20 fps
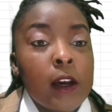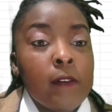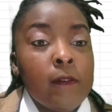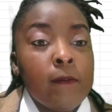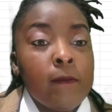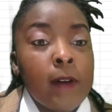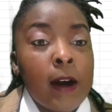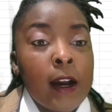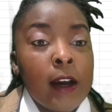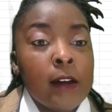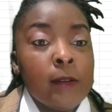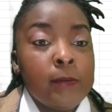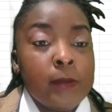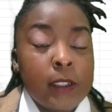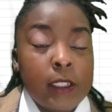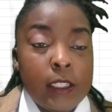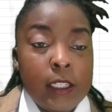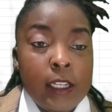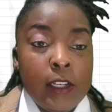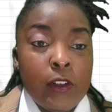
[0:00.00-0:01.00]

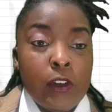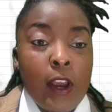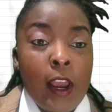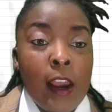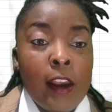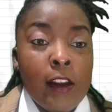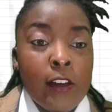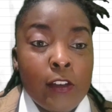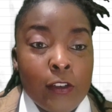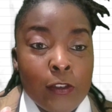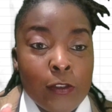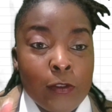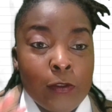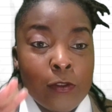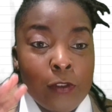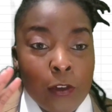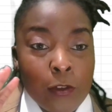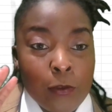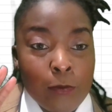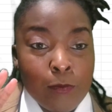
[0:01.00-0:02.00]
5%. I know,
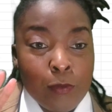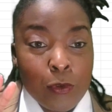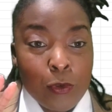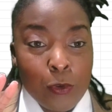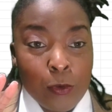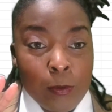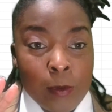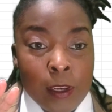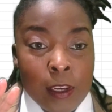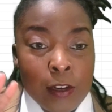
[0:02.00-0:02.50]
don't boo me,